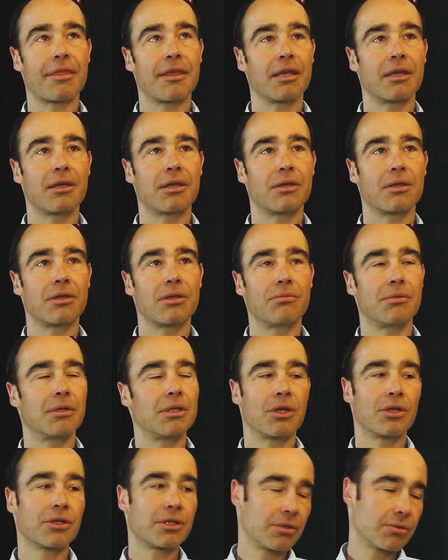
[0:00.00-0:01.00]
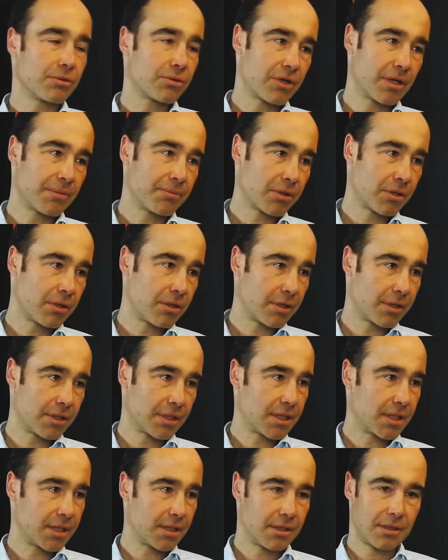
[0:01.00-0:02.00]
I think you will not use
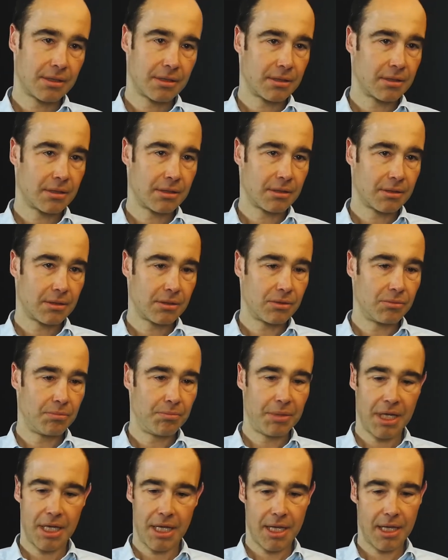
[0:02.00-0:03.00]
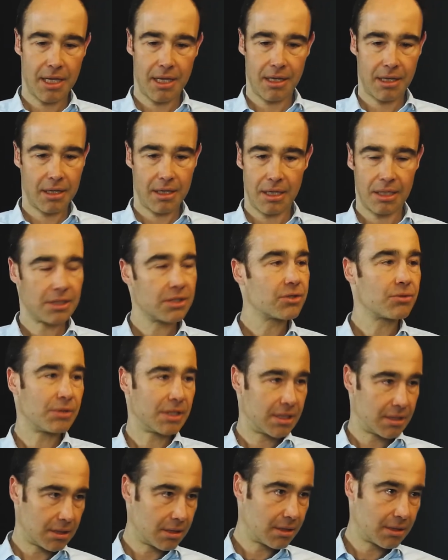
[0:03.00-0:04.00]
cryptocurrencies to pay in
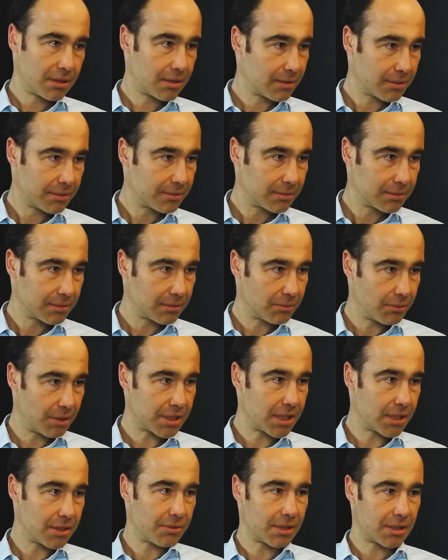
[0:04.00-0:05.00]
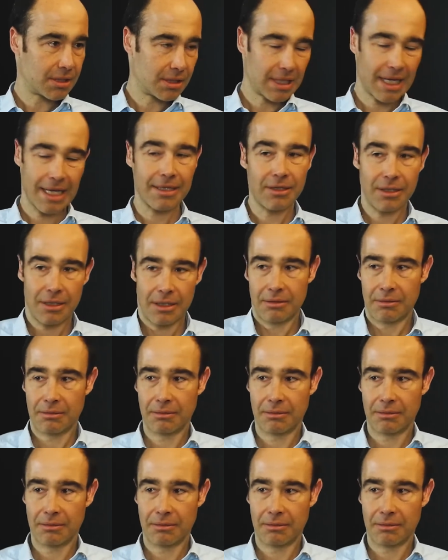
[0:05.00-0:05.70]
Switzerland, within Switzerland.